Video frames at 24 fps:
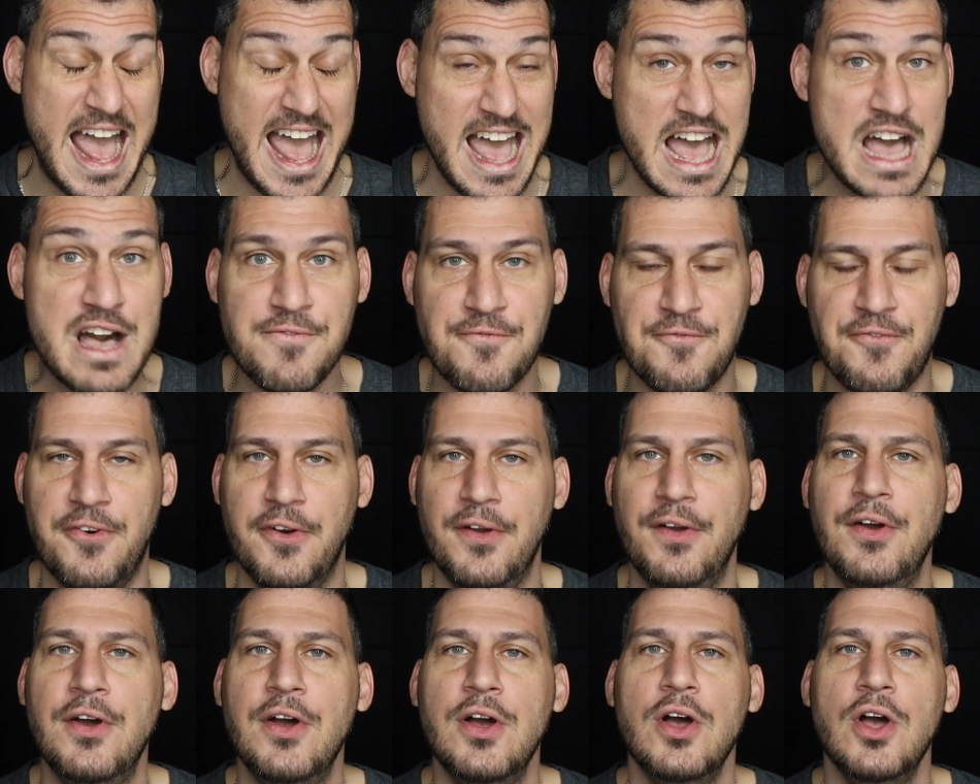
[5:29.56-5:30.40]
F
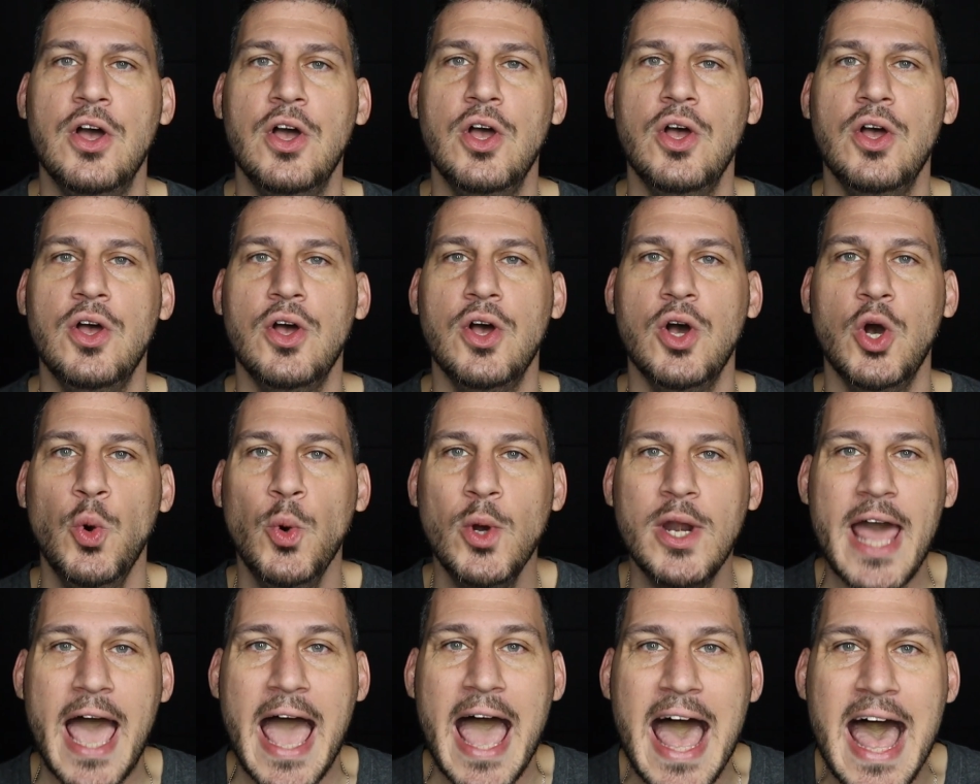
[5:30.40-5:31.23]

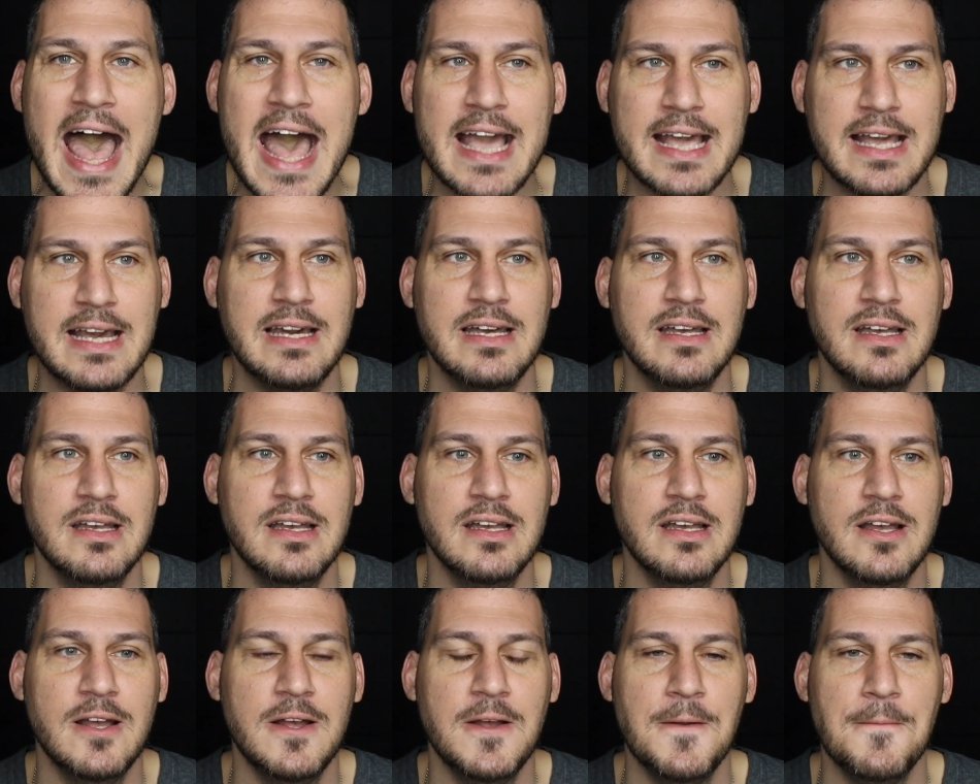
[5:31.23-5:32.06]
would hack?
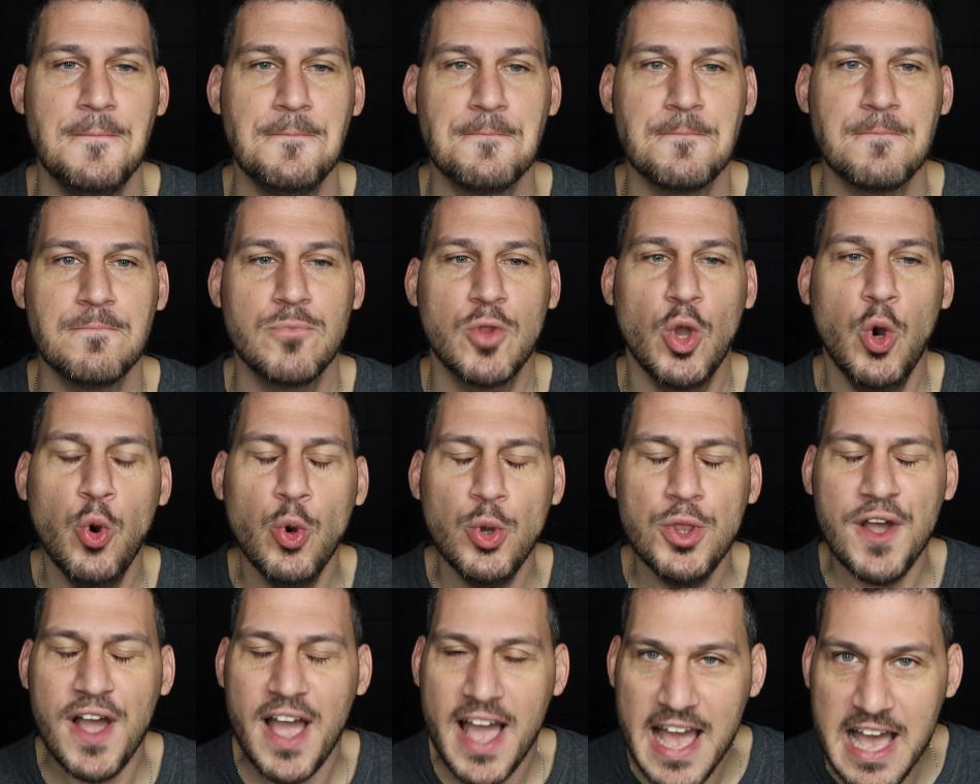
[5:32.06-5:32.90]

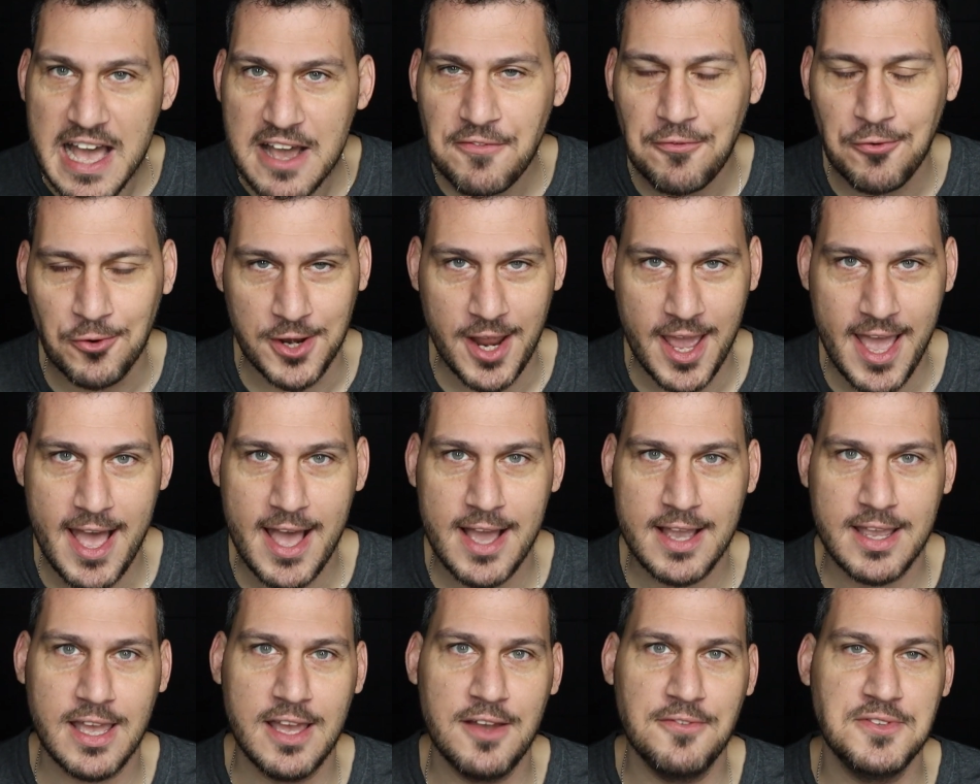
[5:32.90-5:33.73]
Who the F would
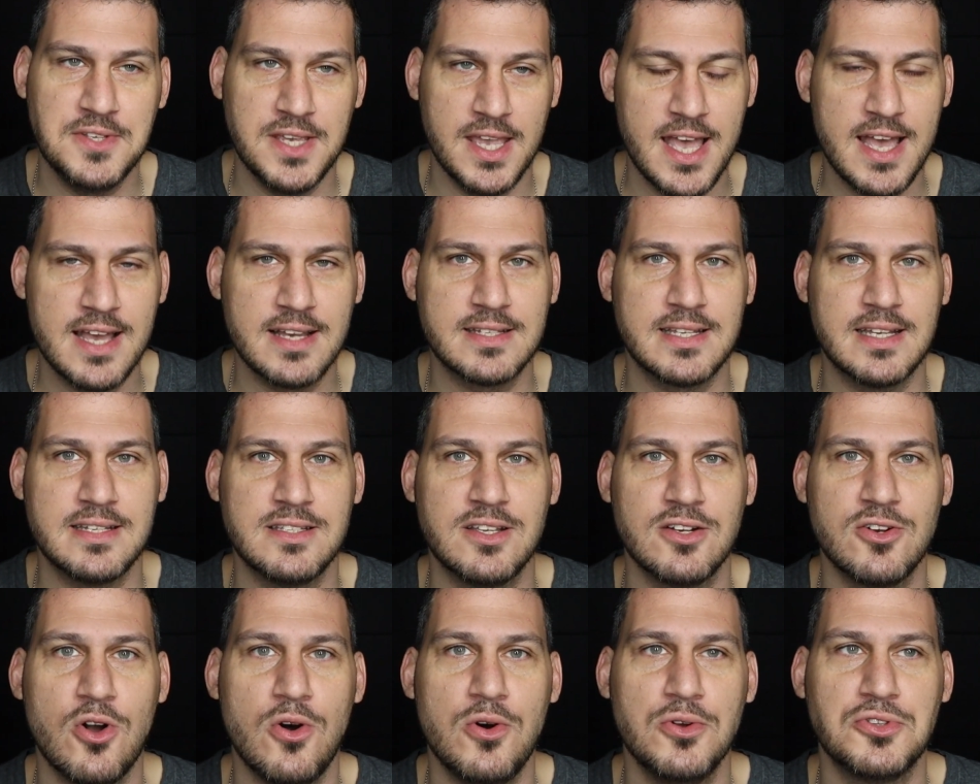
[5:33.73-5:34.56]
hack FTX as
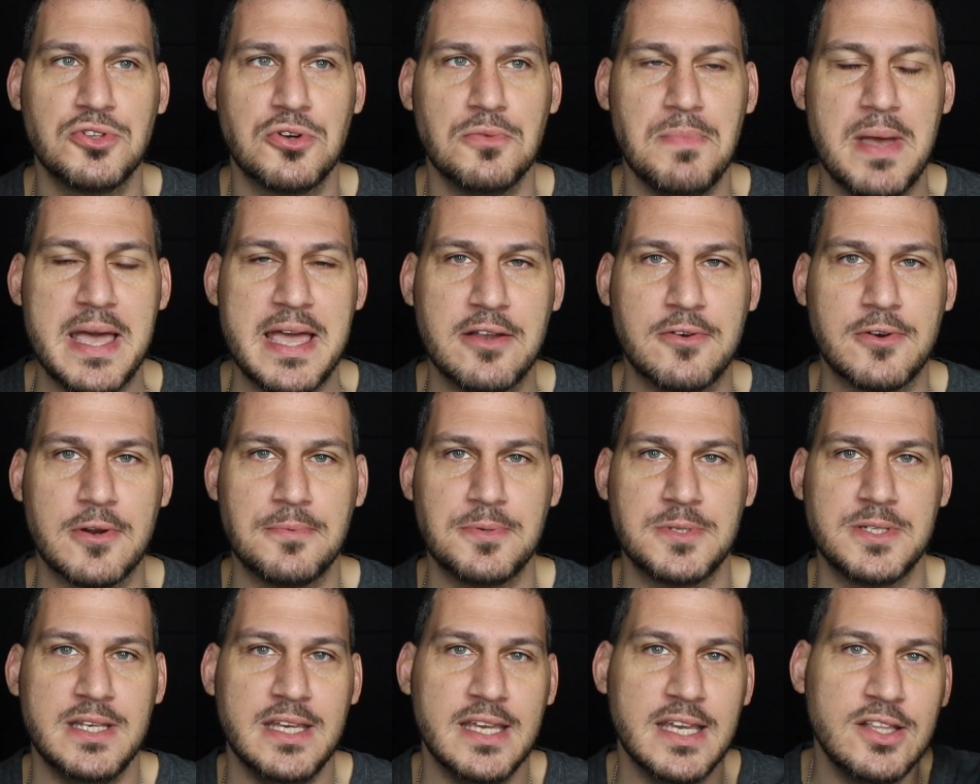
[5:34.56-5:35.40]
they're going through
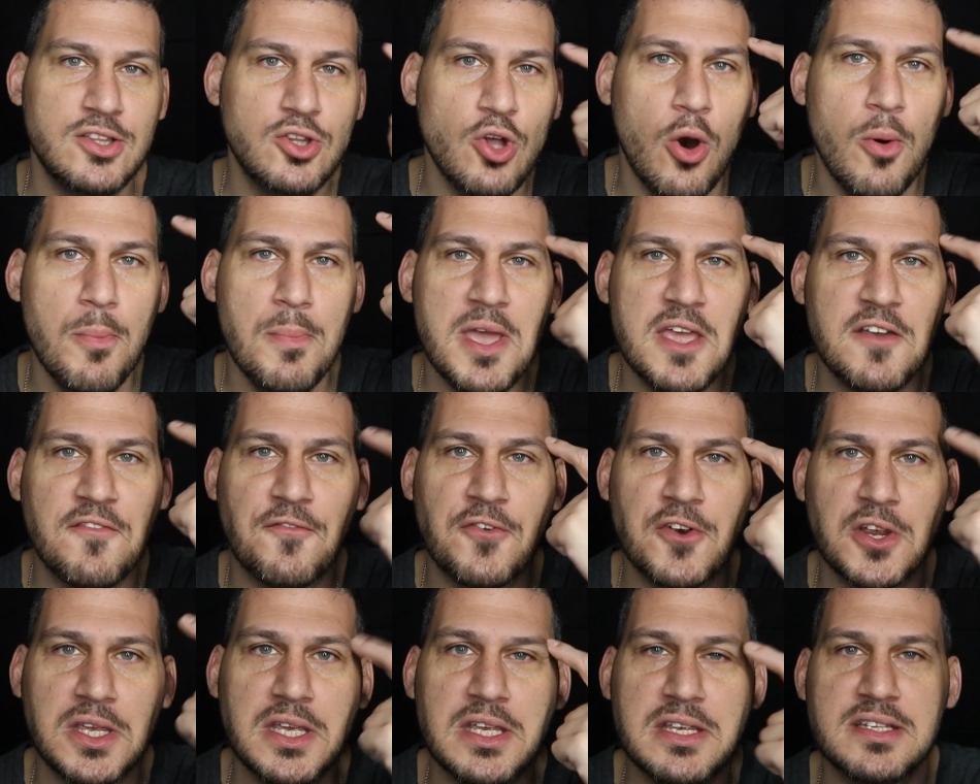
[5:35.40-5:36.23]
bankruptcy? It don't make
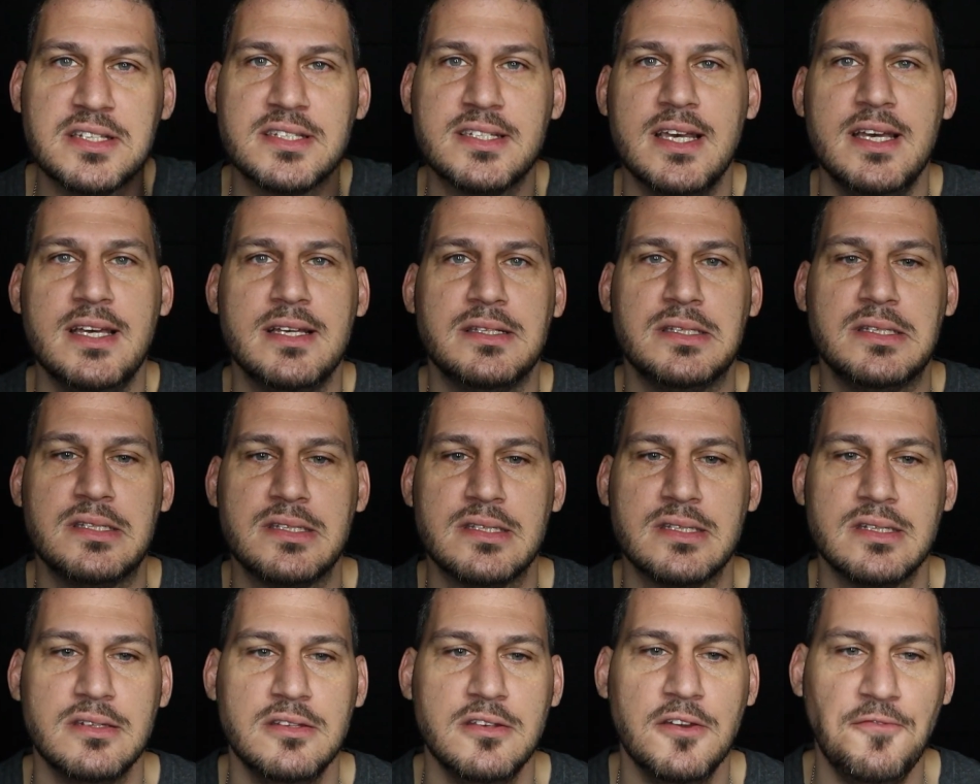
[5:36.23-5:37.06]
freaking
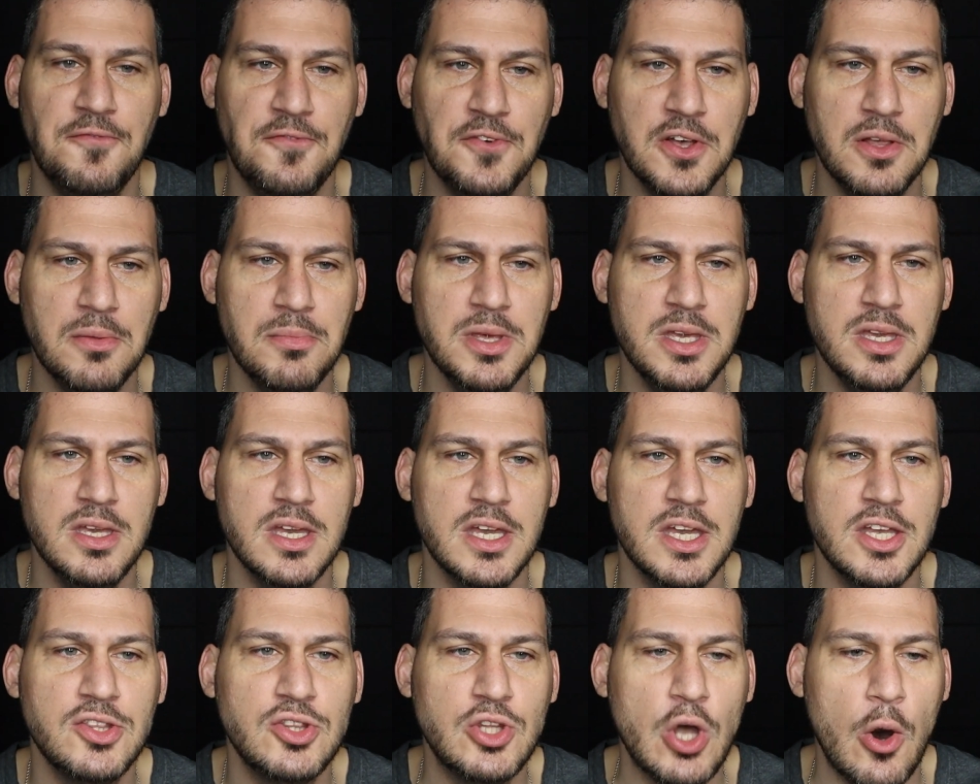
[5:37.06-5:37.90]
sense. You feel me?
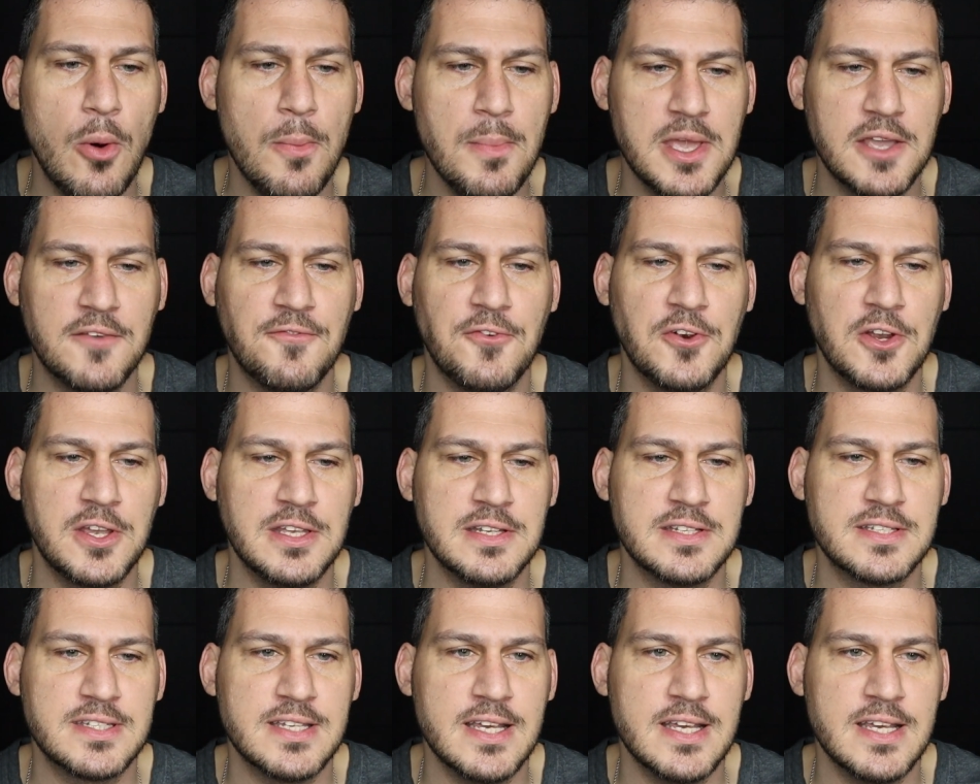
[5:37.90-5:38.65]
It don't make freaking